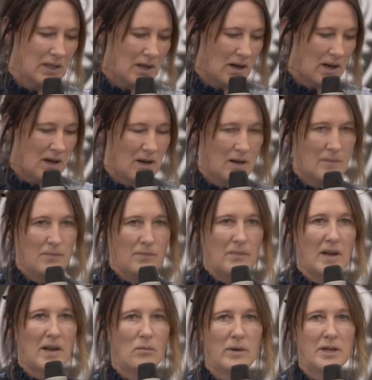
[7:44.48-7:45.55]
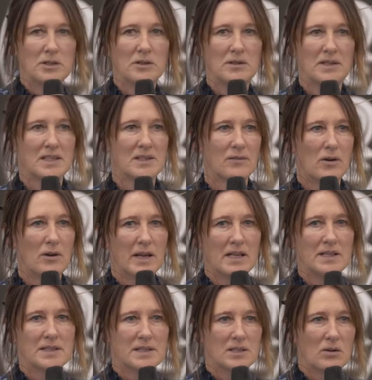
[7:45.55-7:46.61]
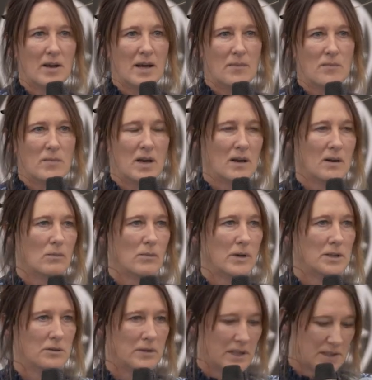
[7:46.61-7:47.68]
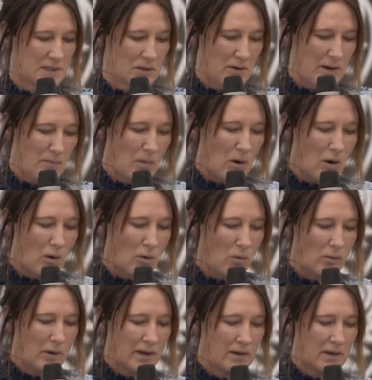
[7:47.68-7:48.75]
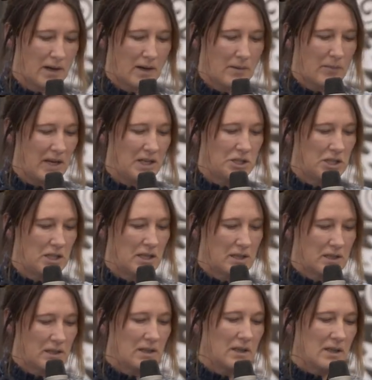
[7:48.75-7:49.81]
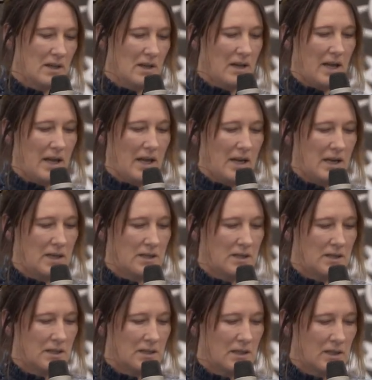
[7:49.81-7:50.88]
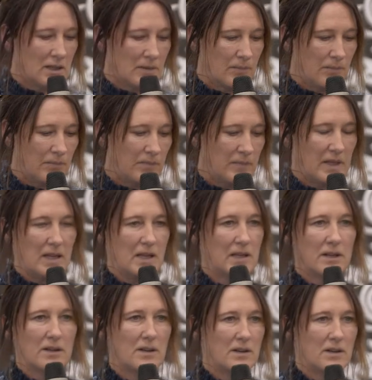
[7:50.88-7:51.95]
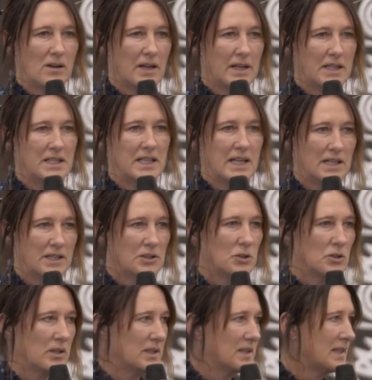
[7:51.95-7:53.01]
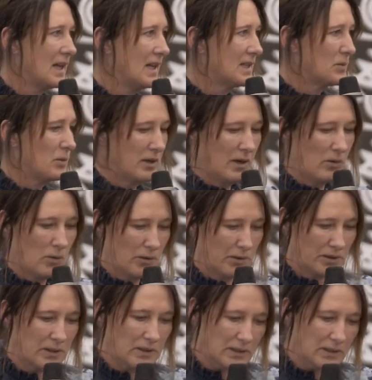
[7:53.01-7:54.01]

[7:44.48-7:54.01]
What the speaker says: And we do this via Instagram. We do an Instagram poll each year, and the year 9 and 10 students tell us what they want.